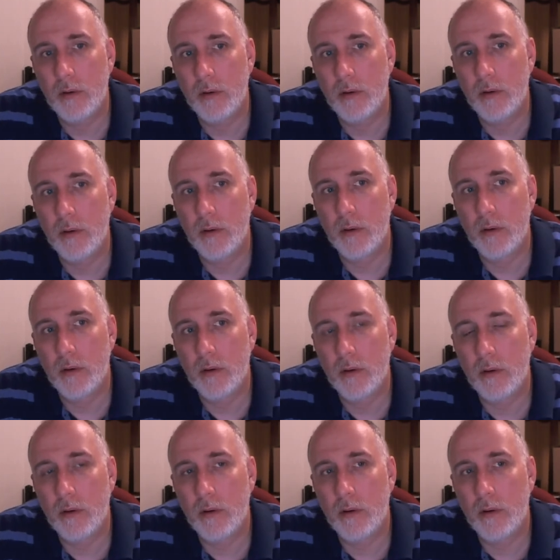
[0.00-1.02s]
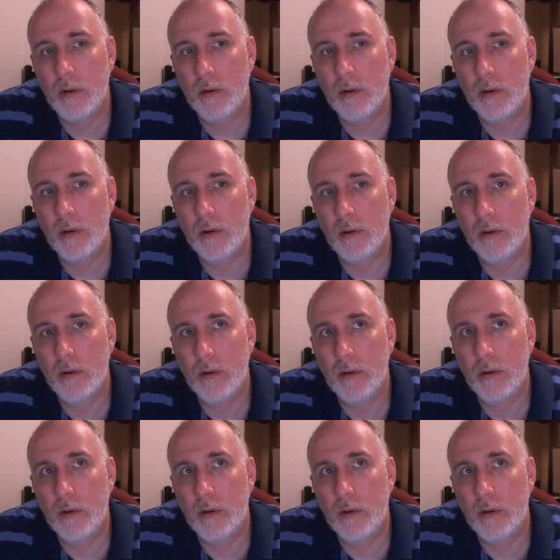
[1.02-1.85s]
No one is speaking in this clip.